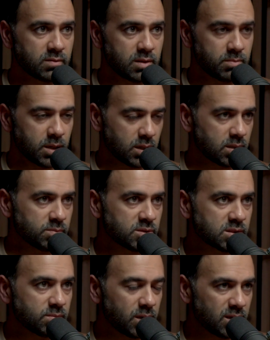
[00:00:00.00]
of the American
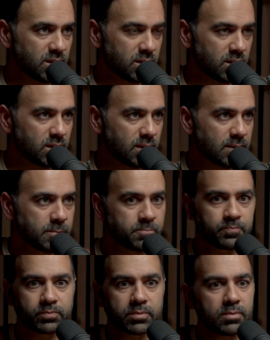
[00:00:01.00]
Muslim identity.
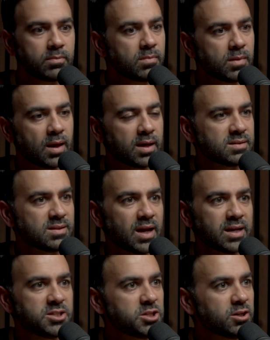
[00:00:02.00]
Mm. As
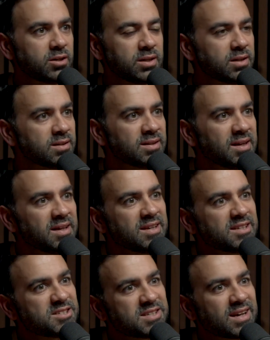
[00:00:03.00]
Nigerian
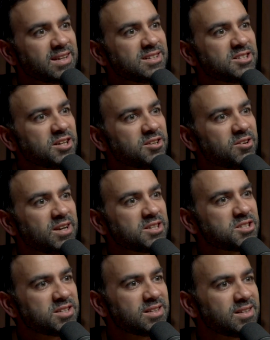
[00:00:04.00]
second
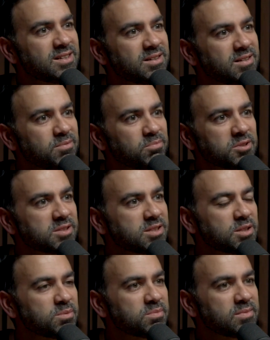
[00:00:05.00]
generation
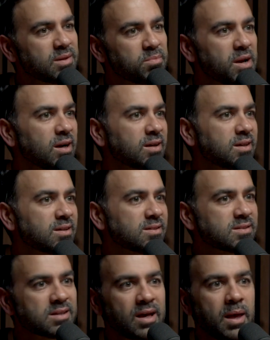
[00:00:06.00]
Muslim
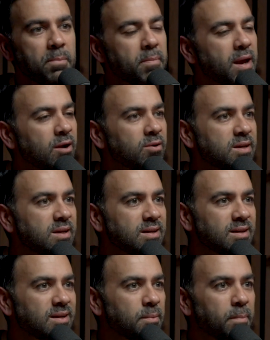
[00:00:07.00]
Americans
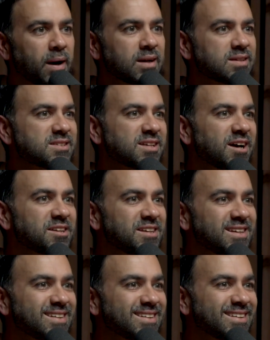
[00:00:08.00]
marry
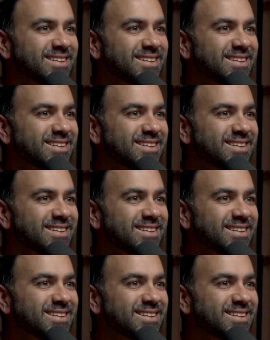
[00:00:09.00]
Pakistani